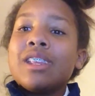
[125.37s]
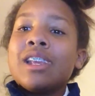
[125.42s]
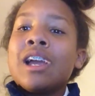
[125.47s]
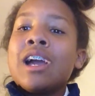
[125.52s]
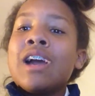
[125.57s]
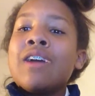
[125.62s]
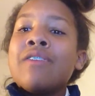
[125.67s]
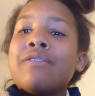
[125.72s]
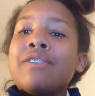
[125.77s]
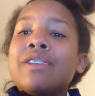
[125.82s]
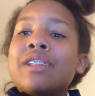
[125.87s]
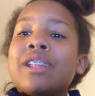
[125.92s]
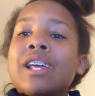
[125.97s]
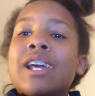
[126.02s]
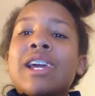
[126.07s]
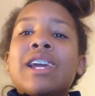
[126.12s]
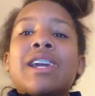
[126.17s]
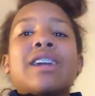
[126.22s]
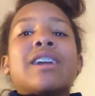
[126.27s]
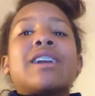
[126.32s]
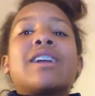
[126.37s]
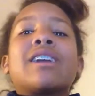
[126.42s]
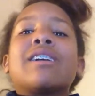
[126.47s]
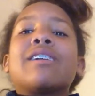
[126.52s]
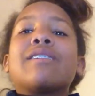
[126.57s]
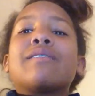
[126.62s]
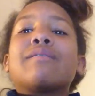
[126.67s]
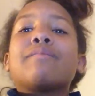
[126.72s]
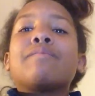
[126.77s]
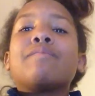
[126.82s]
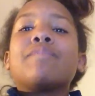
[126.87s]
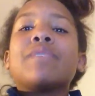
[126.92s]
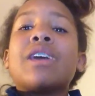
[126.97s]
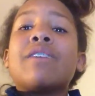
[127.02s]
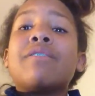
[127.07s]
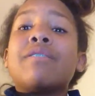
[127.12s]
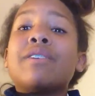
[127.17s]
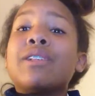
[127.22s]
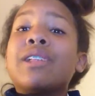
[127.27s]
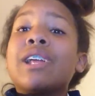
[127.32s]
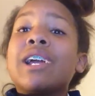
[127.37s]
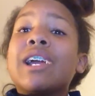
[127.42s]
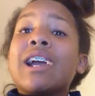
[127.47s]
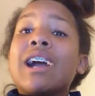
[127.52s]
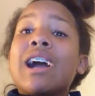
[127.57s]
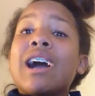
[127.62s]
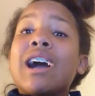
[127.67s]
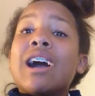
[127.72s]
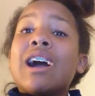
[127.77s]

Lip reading: I felt like